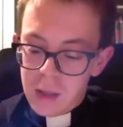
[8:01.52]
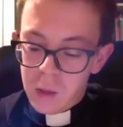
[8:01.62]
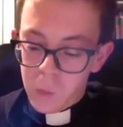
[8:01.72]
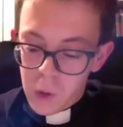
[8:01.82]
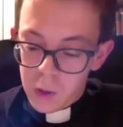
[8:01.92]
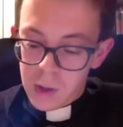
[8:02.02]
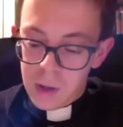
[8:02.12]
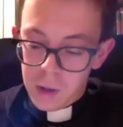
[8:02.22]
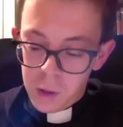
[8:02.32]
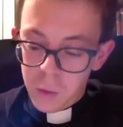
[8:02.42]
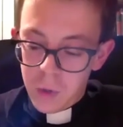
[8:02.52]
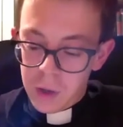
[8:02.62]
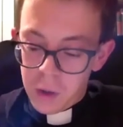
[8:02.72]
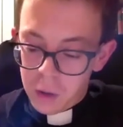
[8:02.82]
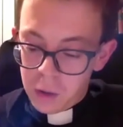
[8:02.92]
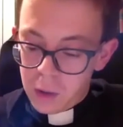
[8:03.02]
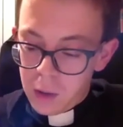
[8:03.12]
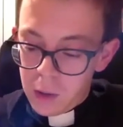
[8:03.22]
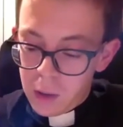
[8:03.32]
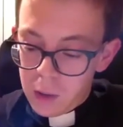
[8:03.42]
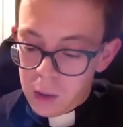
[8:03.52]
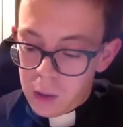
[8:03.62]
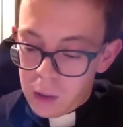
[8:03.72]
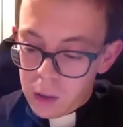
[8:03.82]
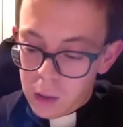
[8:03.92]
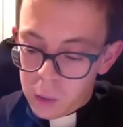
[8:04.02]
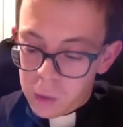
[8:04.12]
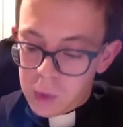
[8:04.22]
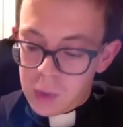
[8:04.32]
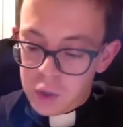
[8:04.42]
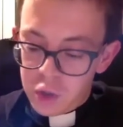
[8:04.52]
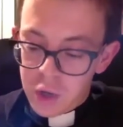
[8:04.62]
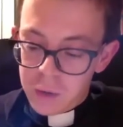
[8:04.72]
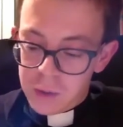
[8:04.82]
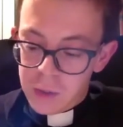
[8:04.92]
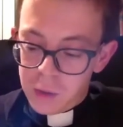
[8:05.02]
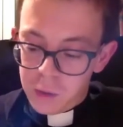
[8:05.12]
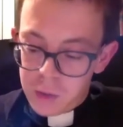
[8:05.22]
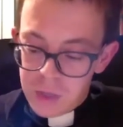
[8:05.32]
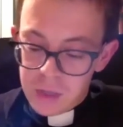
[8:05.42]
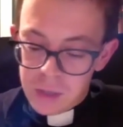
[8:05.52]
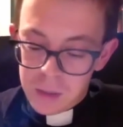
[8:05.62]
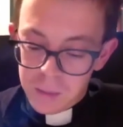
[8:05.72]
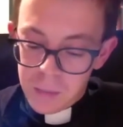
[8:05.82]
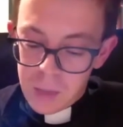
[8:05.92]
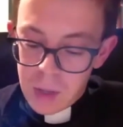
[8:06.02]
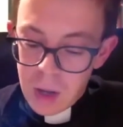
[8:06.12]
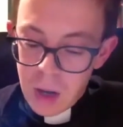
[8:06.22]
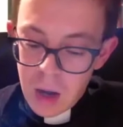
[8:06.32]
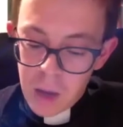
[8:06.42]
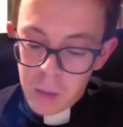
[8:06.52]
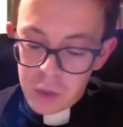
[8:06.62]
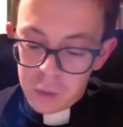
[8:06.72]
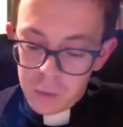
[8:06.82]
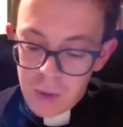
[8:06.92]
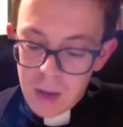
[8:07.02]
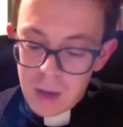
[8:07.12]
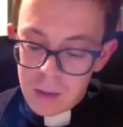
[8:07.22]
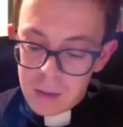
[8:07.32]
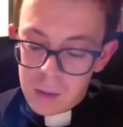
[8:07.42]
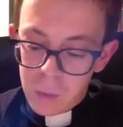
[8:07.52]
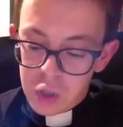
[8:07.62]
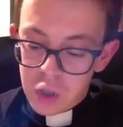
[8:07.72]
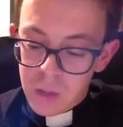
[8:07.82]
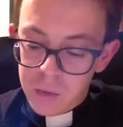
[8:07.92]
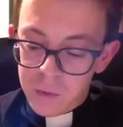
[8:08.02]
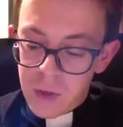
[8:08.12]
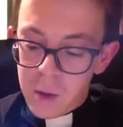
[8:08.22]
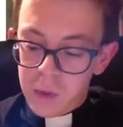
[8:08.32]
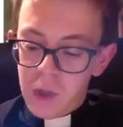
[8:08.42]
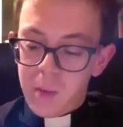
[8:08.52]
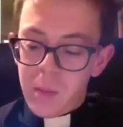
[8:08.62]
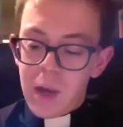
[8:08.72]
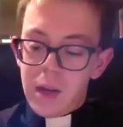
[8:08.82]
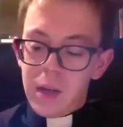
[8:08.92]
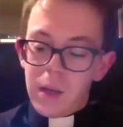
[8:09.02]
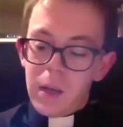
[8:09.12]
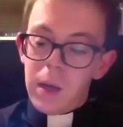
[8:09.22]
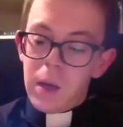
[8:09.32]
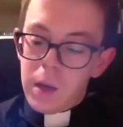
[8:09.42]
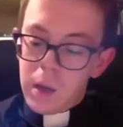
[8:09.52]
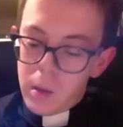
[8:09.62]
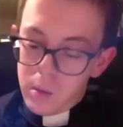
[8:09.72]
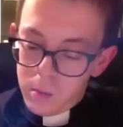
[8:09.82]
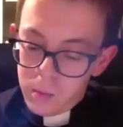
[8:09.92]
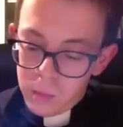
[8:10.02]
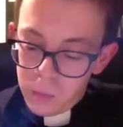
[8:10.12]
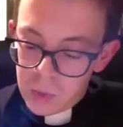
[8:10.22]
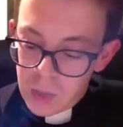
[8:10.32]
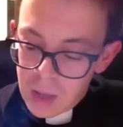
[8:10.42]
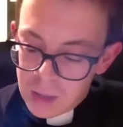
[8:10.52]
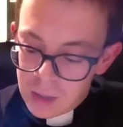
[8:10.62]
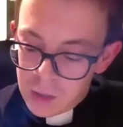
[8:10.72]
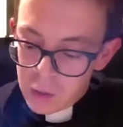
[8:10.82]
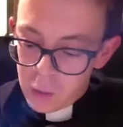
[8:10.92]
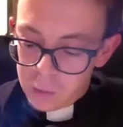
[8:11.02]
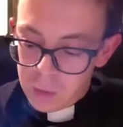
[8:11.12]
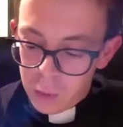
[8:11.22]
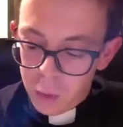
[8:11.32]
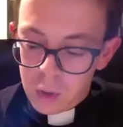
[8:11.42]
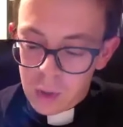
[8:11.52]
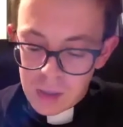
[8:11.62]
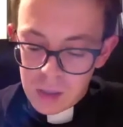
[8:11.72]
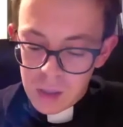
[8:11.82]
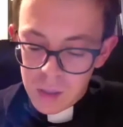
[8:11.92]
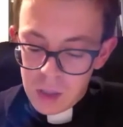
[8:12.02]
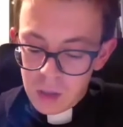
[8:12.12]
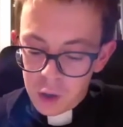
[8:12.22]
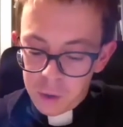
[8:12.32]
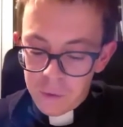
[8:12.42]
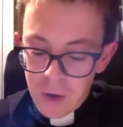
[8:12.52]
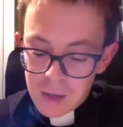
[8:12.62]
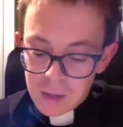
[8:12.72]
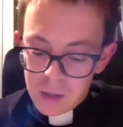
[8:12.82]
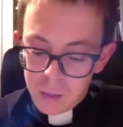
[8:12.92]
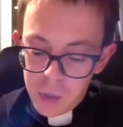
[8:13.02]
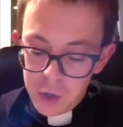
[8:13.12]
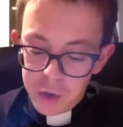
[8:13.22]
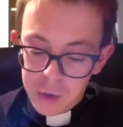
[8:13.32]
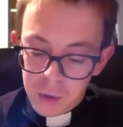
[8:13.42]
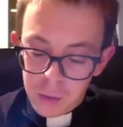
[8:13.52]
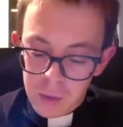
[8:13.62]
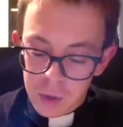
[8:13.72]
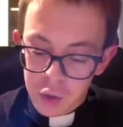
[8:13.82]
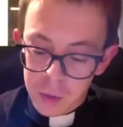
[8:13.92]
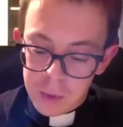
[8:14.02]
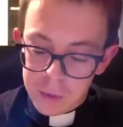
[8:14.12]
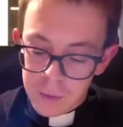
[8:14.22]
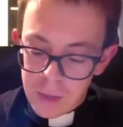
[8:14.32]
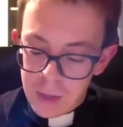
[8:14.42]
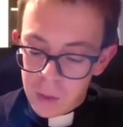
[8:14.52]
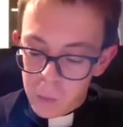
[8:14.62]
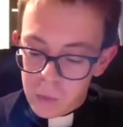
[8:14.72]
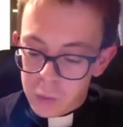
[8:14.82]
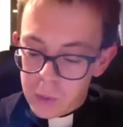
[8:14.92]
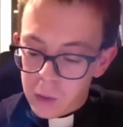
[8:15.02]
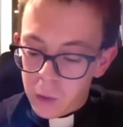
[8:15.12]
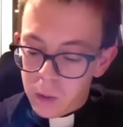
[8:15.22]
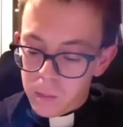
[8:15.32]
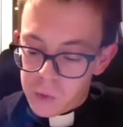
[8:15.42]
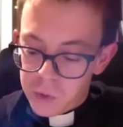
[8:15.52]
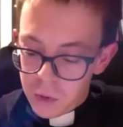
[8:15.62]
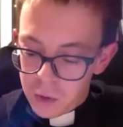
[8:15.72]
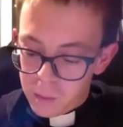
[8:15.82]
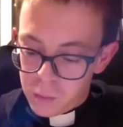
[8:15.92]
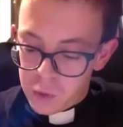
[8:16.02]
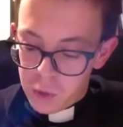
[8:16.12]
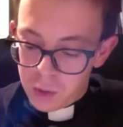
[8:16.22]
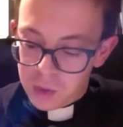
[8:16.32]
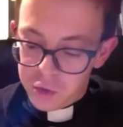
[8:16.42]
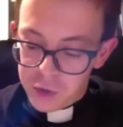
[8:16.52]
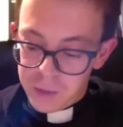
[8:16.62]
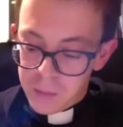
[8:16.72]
in one and only God caused jealousy to cease. Language of violence, which can be found in many texts of the Old Testament, reflects the period of the Jewish faith which we call monolatry,